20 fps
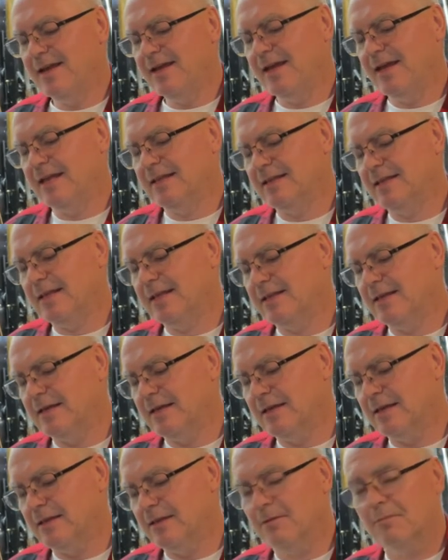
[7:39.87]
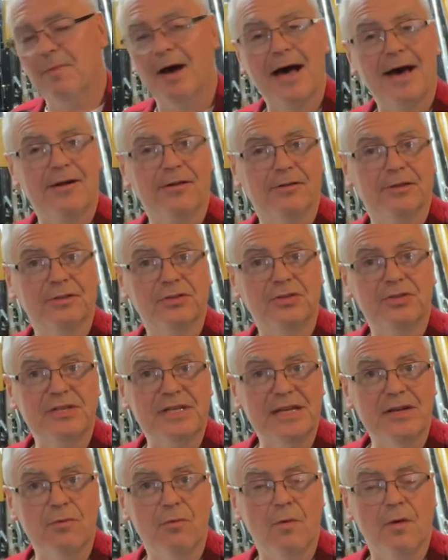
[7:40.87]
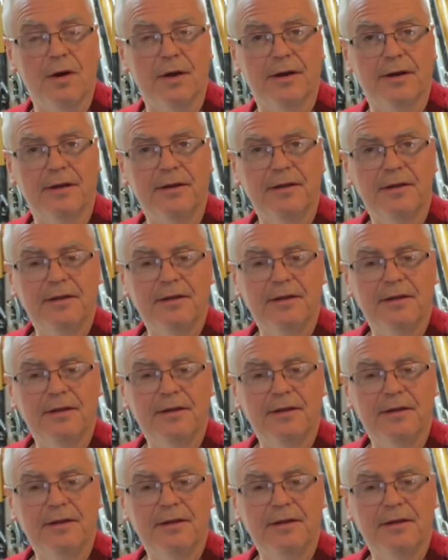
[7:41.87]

And then the model is C1,